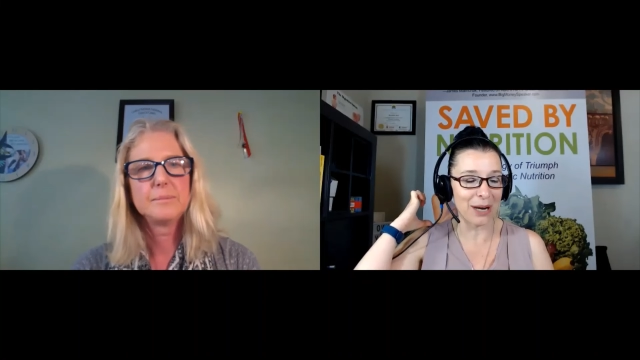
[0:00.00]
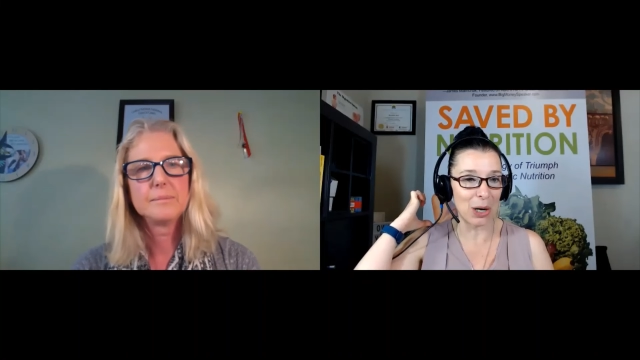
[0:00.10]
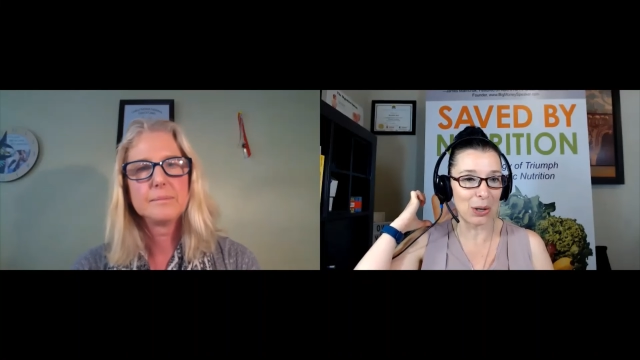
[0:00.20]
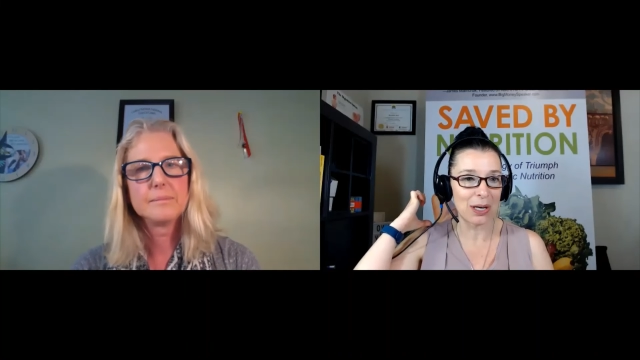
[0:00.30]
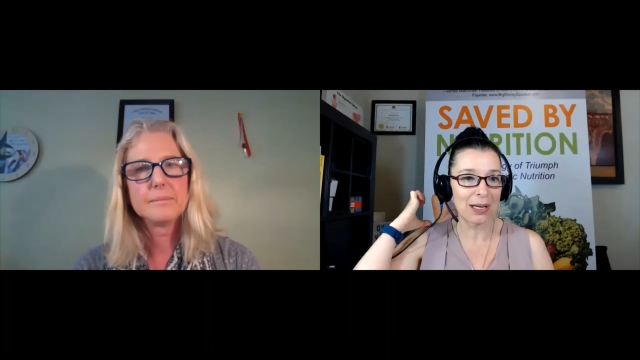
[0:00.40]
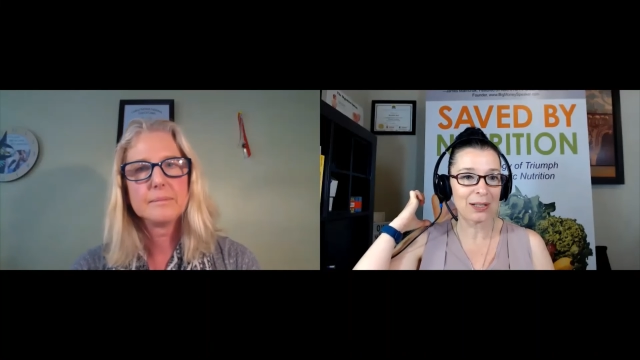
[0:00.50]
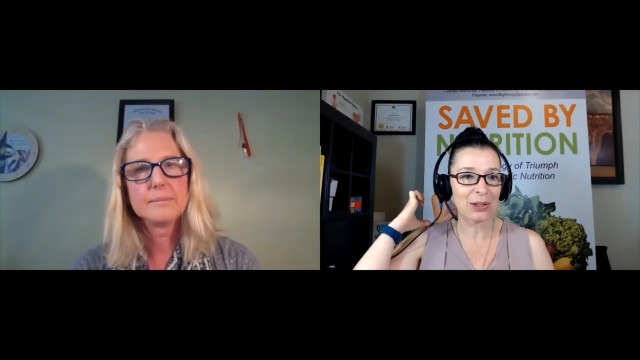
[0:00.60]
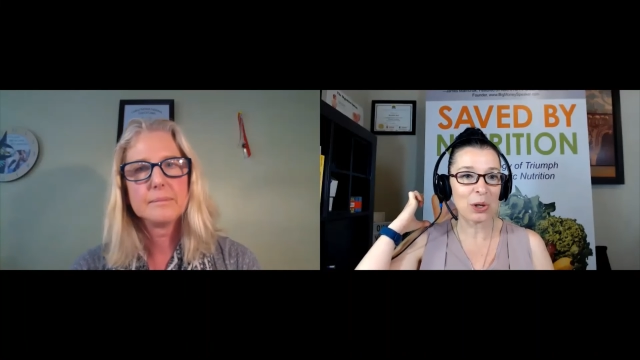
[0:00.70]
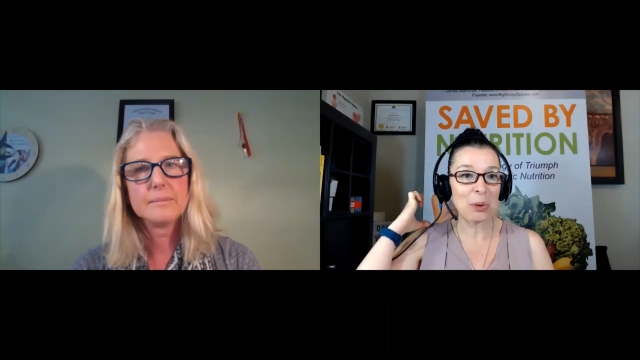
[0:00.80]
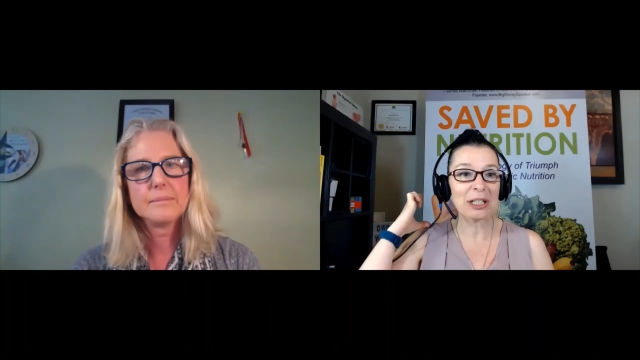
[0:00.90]
Speaker 1: now,
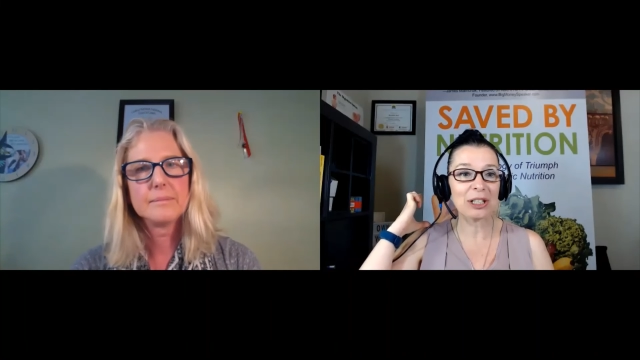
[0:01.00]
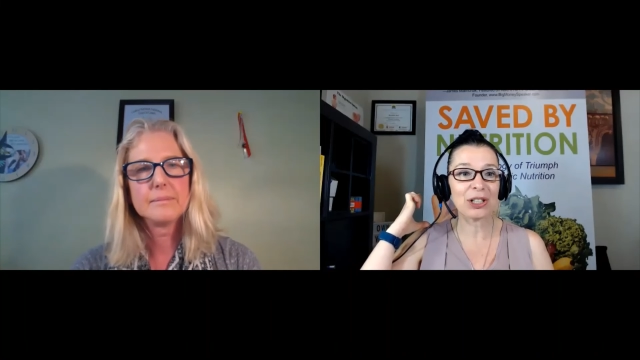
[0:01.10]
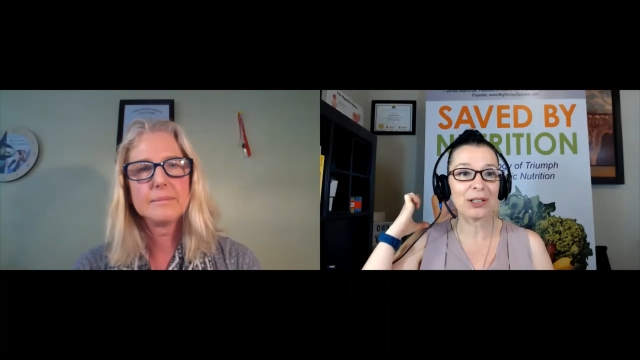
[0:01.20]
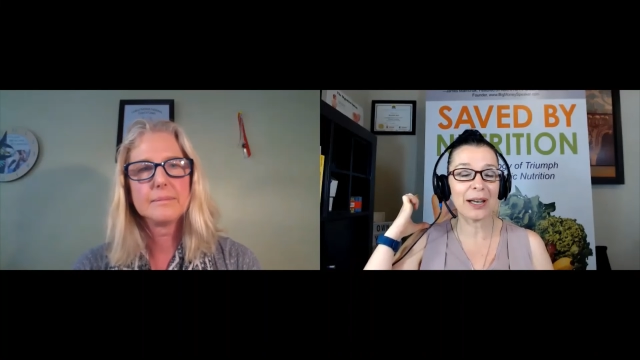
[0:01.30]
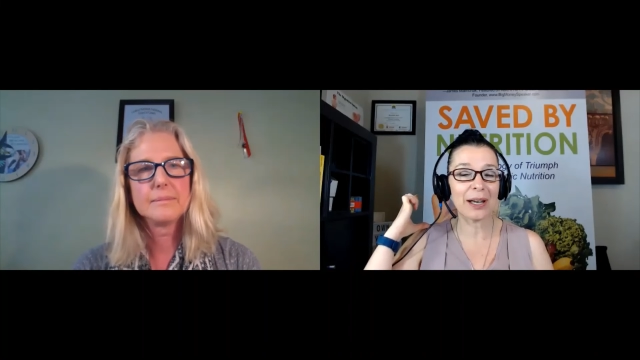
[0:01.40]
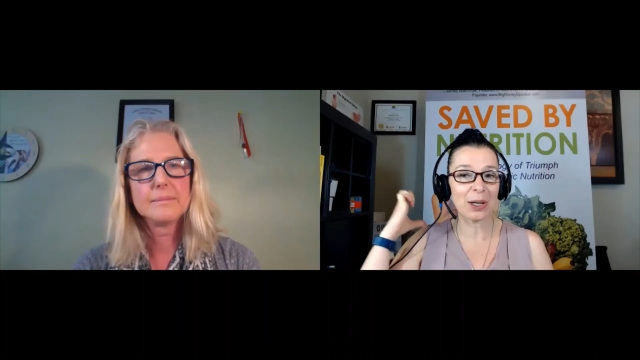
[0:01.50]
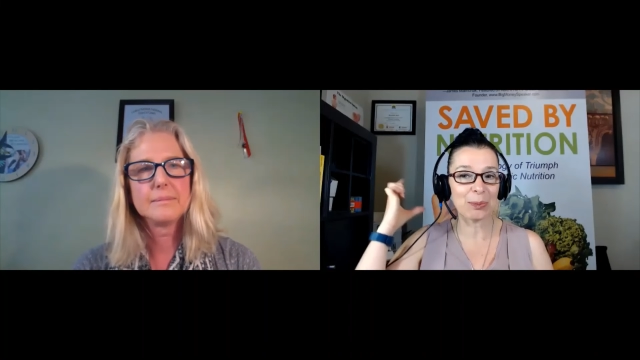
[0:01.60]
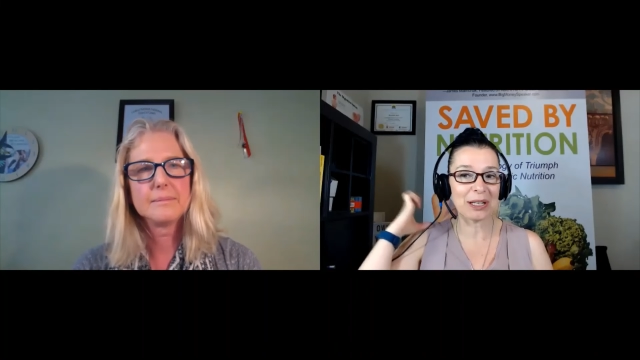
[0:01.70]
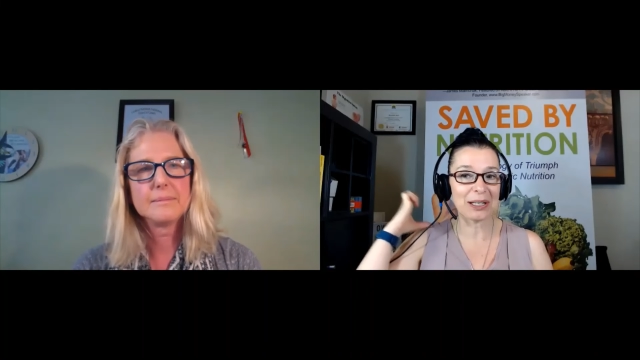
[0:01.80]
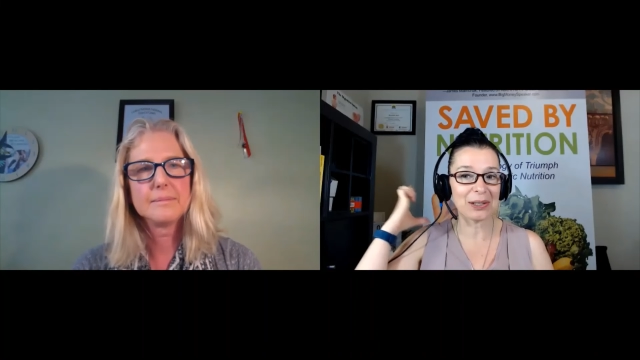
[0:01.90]
so much ill
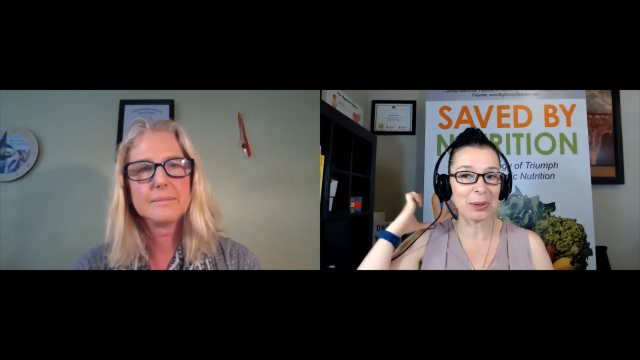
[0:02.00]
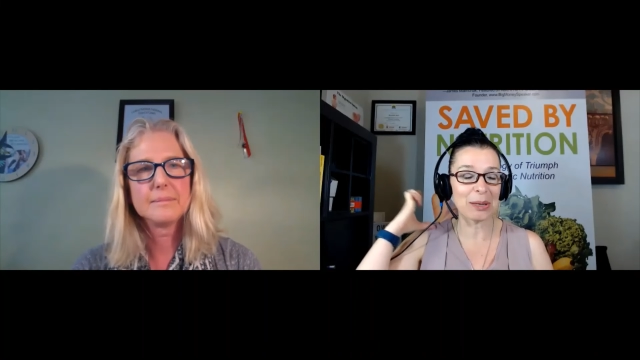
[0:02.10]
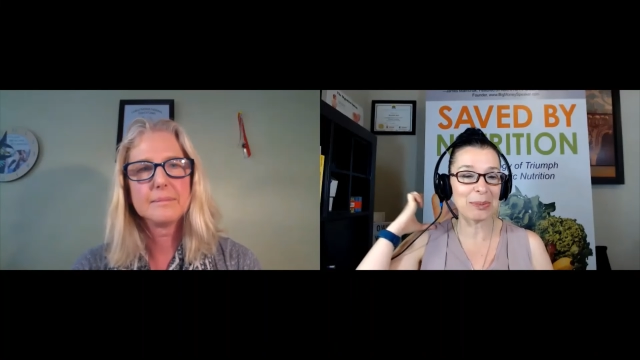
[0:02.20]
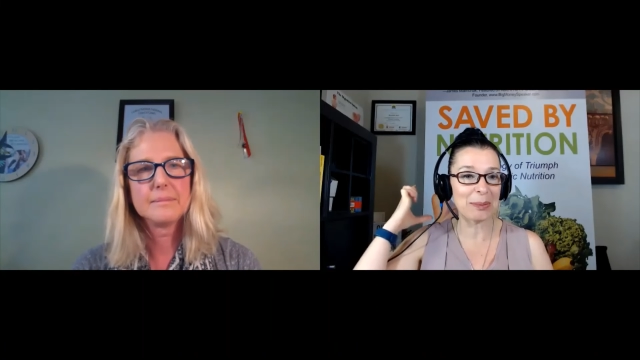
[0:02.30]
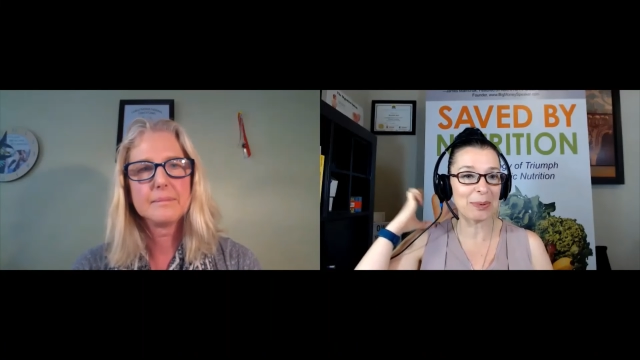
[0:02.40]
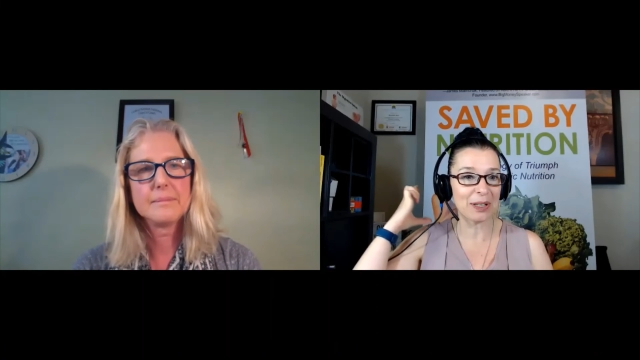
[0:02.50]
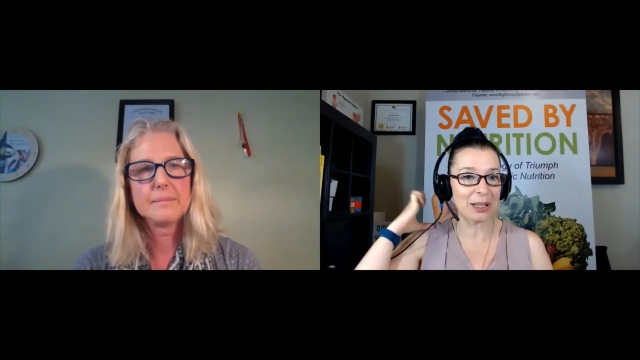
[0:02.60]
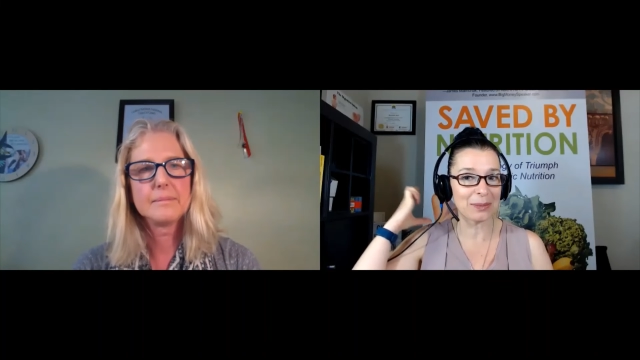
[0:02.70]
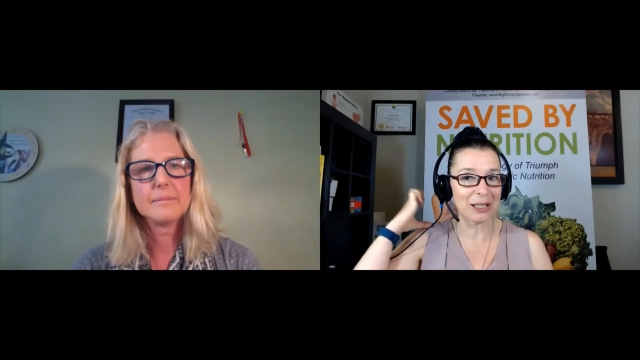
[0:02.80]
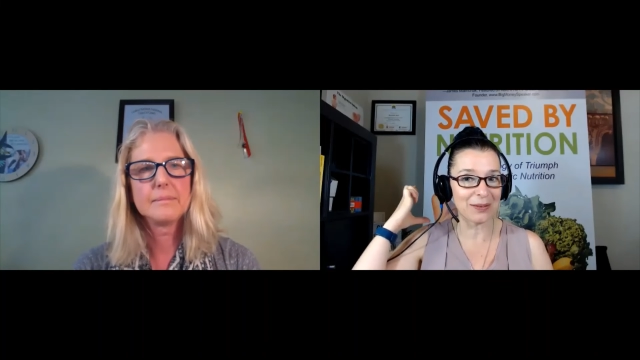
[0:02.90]
health because so many people
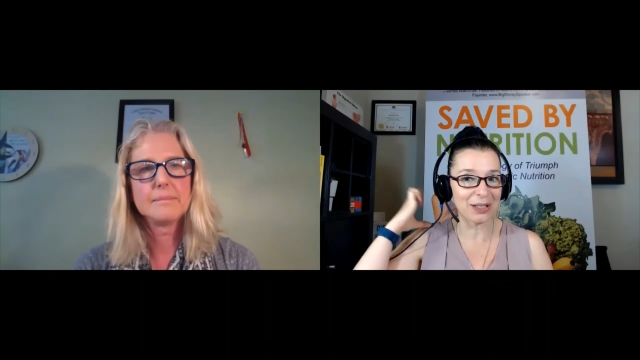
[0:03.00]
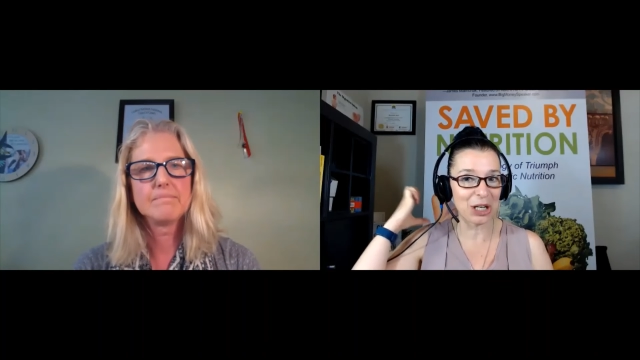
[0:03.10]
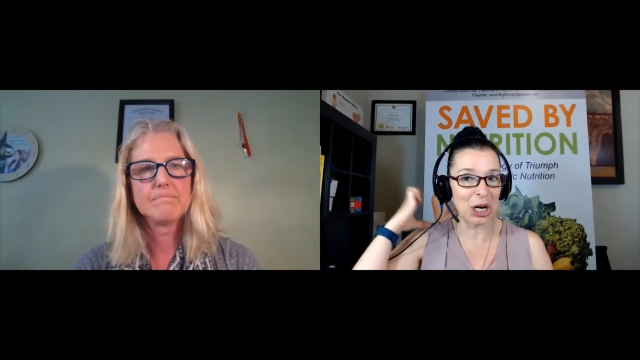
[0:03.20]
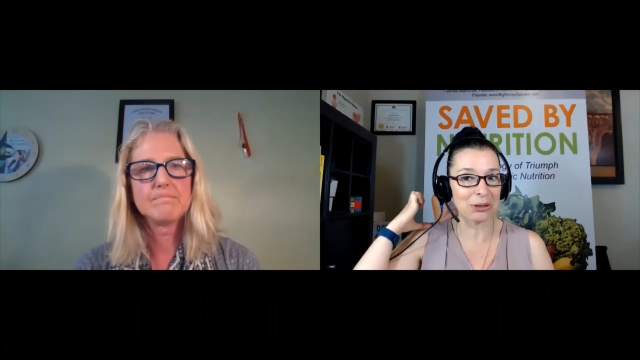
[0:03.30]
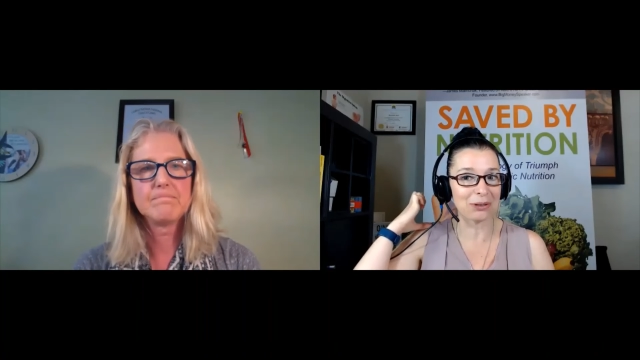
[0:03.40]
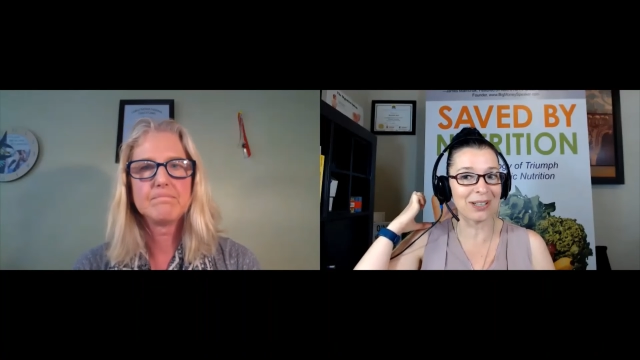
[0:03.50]
let themselves go,